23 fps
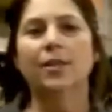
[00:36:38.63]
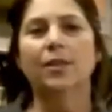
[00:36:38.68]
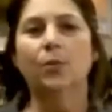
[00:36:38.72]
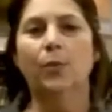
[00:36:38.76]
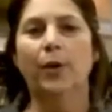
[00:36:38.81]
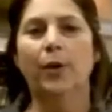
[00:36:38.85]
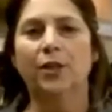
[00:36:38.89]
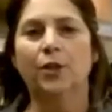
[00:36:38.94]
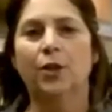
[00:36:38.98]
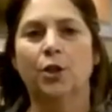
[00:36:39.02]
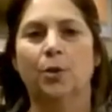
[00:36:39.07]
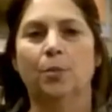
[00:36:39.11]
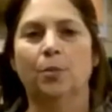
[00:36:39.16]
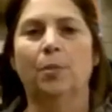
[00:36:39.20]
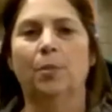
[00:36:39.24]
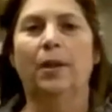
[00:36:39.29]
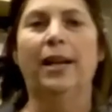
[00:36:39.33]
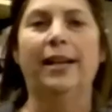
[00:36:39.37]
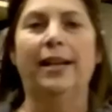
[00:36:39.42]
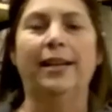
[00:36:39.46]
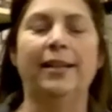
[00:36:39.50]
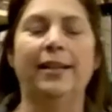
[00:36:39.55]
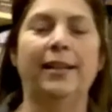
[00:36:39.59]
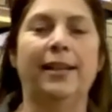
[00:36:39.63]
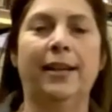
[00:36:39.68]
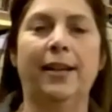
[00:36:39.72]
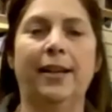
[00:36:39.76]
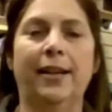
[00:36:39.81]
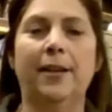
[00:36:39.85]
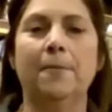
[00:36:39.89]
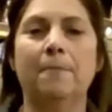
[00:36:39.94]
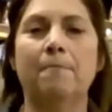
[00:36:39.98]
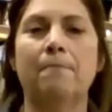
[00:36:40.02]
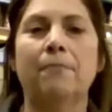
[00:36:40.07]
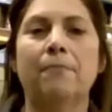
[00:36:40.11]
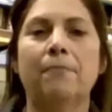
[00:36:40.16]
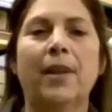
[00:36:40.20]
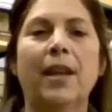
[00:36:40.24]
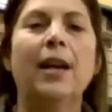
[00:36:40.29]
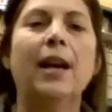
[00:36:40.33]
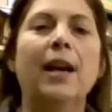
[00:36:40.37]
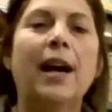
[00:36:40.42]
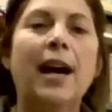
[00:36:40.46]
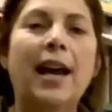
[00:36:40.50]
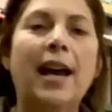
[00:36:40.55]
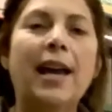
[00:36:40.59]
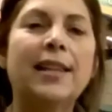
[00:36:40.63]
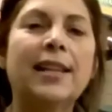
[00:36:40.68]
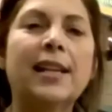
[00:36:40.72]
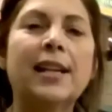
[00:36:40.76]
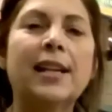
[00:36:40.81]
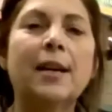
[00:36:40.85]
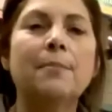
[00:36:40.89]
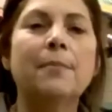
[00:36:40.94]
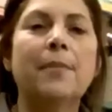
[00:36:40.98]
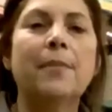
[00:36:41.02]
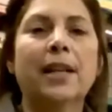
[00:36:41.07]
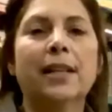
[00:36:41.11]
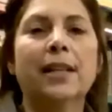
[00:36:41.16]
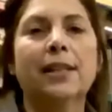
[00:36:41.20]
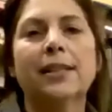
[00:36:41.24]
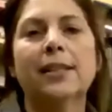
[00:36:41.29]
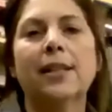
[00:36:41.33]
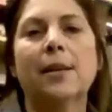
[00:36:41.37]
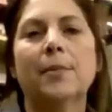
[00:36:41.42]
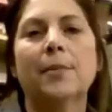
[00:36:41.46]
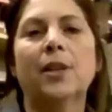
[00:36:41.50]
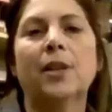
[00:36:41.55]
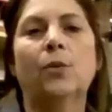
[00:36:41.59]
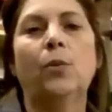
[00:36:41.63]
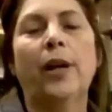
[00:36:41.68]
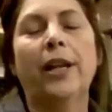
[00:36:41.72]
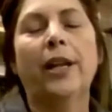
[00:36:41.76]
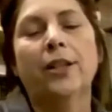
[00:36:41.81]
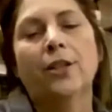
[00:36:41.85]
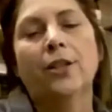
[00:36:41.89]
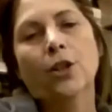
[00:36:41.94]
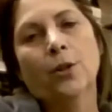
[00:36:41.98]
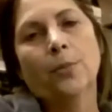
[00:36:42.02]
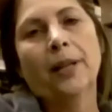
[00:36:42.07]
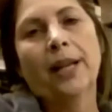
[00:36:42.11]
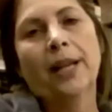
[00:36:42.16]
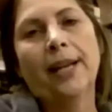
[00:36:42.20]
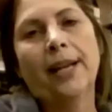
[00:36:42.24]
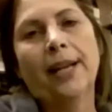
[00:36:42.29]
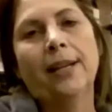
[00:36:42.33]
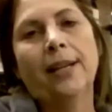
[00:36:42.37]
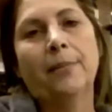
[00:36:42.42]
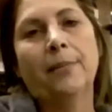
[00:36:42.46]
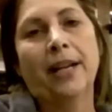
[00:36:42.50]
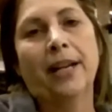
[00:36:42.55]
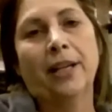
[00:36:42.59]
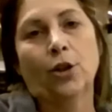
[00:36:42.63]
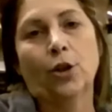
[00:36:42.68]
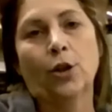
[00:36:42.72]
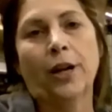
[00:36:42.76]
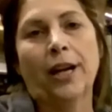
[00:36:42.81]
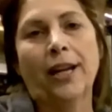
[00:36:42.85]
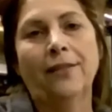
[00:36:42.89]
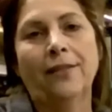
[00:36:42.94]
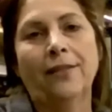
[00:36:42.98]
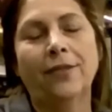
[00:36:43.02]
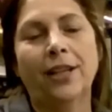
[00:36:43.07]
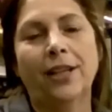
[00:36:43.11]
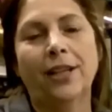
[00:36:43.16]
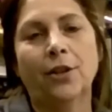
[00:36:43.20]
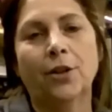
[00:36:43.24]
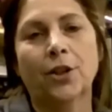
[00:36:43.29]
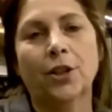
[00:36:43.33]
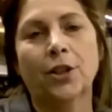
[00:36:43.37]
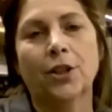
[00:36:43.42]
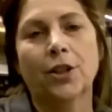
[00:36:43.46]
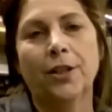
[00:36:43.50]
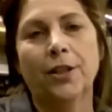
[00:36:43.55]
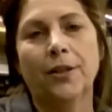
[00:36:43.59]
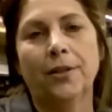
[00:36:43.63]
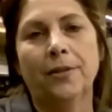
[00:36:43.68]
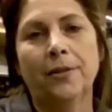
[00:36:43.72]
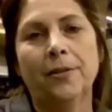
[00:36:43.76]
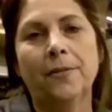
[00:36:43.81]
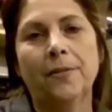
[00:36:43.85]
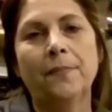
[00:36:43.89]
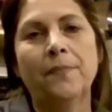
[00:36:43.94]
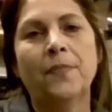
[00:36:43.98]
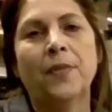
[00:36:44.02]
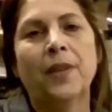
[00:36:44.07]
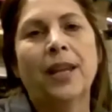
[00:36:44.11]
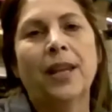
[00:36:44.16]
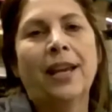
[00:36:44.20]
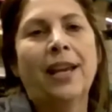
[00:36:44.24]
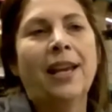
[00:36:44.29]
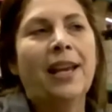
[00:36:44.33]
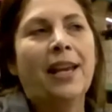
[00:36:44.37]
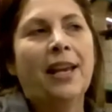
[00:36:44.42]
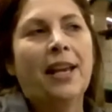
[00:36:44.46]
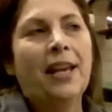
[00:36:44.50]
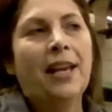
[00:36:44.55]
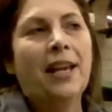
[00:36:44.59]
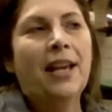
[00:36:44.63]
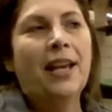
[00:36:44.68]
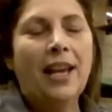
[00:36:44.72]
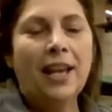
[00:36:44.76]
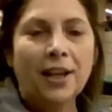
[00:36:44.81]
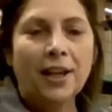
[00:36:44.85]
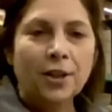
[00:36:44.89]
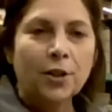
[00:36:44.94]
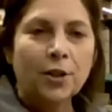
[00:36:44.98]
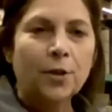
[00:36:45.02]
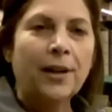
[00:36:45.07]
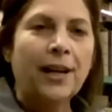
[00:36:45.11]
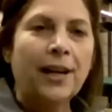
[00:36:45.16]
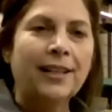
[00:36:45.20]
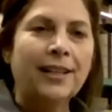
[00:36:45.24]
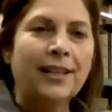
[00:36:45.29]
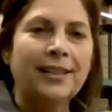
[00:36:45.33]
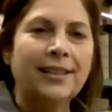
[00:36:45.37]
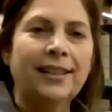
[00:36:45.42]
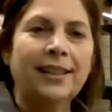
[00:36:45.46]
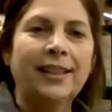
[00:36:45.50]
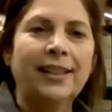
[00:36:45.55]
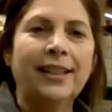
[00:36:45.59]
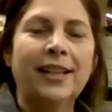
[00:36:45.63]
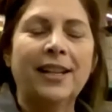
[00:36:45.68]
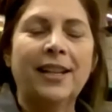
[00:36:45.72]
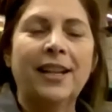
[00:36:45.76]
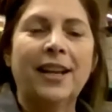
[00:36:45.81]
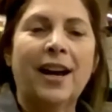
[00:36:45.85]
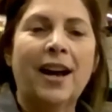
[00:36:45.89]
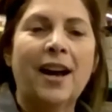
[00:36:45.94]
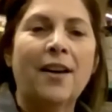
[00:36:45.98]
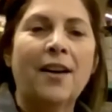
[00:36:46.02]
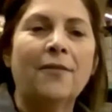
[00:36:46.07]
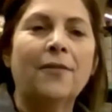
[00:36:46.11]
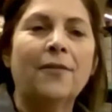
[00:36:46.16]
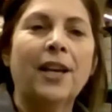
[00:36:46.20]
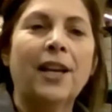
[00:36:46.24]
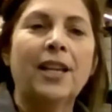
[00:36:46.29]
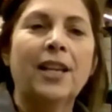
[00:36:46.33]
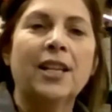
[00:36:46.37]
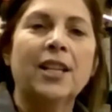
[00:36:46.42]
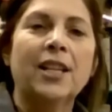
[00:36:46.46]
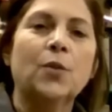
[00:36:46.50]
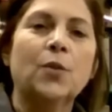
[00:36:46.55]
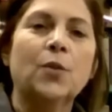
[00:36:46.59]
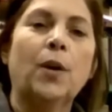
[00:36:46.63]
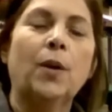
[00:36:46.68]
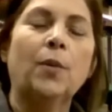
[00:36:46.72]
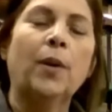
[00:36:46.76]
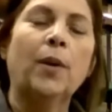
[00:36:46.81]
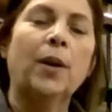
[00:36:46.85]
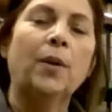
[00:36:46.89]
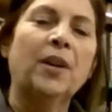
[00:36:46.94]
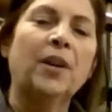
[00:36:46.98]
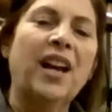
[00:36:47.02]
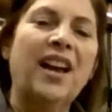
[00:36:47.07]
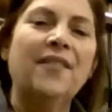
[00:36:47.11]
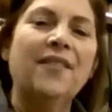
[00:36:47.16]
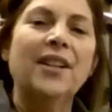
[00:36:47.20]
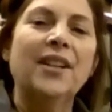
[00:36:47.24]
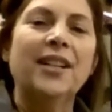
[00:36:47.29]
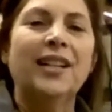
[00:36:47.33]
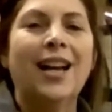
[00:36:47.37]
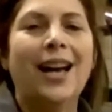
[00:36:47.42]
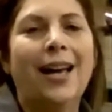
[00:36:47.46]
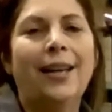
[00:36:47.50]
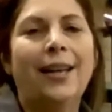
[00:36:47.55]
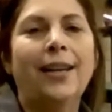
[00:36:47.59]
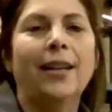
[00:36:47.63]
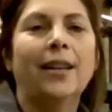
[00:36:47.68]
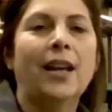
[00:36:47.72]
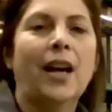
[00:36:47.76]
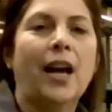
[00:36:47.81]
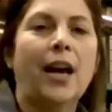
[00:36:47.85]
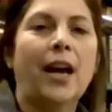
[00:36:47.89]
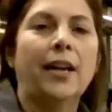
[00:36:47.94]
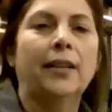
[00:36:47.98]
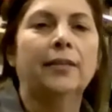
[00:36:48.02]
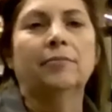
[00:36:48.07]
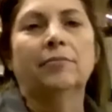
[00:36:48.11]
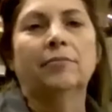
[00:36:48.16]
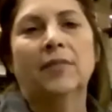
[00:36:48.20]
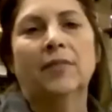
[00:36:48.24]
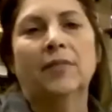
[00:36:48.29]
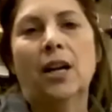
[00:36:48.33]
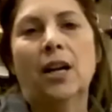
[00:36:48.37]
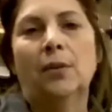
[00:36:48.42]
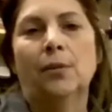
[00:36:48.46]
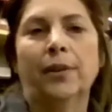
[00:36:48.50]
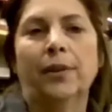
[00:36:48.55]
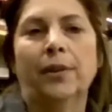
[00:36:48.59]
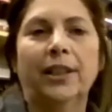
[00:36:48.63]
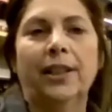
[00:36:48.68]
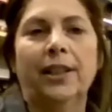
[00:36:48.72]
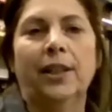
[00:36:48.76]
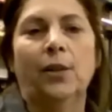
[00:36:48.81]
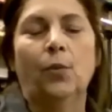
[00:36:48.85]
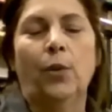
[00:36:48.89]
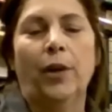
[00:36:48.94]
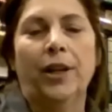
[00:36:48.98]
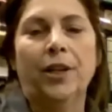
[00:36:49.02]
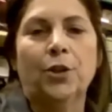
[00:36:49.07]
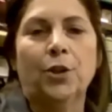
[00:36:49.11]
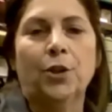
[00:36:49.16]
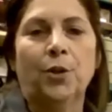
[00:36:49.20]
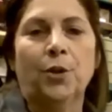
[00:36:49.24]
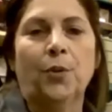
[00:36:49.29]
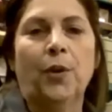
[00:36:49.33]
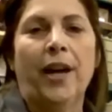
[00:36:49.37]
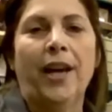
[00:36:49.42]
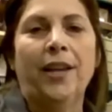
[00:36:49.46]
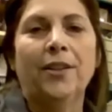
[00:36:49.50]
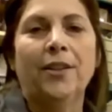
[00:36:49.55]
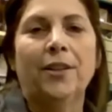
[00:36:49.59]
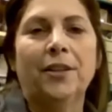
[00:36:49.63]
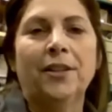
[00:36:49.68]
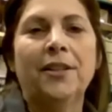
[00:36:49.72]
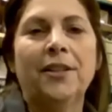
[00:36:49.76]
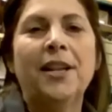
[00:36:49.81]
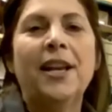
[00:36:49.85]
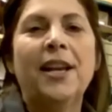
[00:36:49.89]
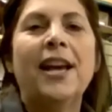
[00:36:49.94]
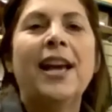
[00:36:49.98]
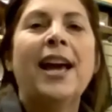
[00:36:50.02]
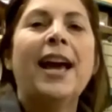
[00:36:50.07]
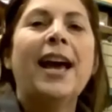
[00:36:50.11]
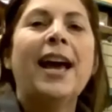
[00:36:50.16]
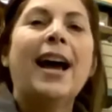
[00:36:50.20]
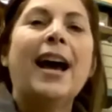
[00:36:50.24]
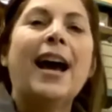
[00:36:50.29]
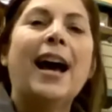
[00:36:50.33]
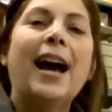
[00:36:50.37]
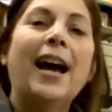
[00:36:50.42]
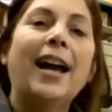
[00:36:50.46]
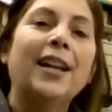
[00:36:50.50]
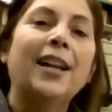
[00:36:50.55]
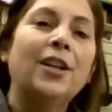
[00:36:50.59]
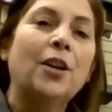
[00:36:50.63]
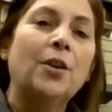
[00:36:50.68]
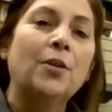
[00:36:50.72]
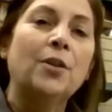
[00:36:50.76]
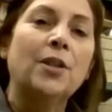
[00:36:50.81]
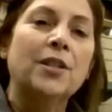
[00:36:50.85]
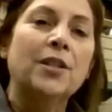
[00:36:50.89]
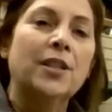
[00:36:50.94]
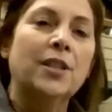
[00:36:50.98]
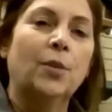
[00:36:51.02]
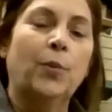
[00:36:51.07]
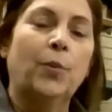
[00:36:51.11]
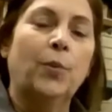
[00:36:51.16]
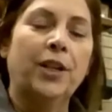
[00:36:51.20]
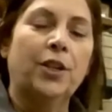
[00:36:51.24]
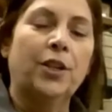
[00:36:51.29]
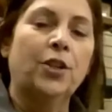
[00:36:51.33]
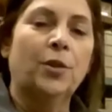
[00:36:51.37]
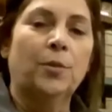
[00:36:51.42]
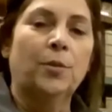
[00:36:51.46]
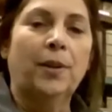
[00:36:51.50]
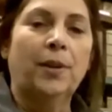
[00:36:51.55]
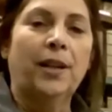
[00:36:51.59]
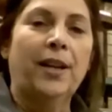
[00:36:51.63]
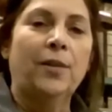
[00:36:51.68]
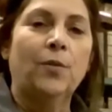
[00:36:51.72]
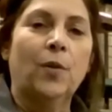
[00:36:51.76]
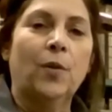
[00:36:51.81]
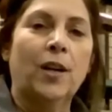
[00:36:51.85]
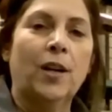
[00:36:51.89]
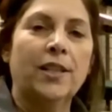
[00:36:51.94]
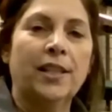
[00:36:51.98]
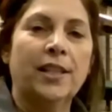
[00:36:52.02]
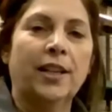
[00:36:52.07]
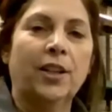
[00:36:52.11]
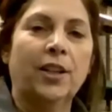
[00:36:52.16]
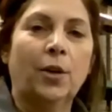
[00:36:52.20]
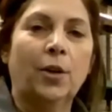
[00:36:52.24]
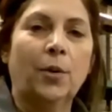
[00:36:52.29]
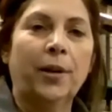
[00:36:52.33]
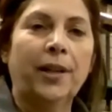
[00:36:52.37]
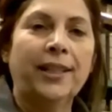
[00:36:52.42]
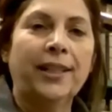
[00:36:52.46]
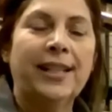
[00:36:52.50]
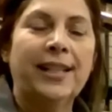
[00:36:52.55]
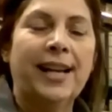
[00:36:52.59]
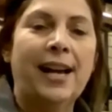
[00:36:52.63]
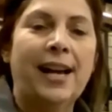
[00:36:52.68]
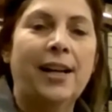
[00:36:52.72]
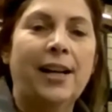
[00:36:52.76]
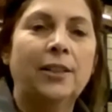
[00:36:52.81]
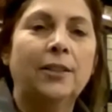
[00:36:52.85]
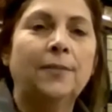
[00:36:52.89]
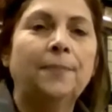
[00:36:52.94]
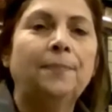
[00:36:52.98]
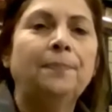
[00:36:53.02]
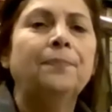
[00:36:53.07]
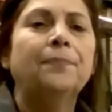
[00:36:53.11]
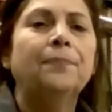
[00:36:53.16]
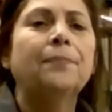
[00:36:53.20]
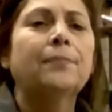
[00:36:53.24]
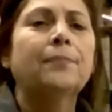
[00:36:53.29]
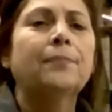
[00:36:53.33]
the winter blend in it. And then I mixed some of the winter blend in my tray feeders too. Interesting enough is when we were having kind of that not really winter weather, I noticed the winter blend wasn't going down.